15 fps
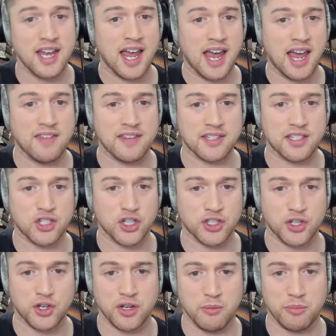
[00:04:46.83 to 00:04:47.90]
and this is just
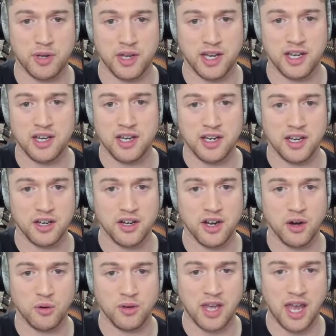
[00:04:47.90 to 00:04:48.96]
going to be, you
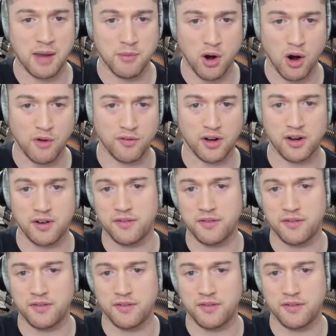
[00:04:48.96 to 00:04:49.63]
know, game over.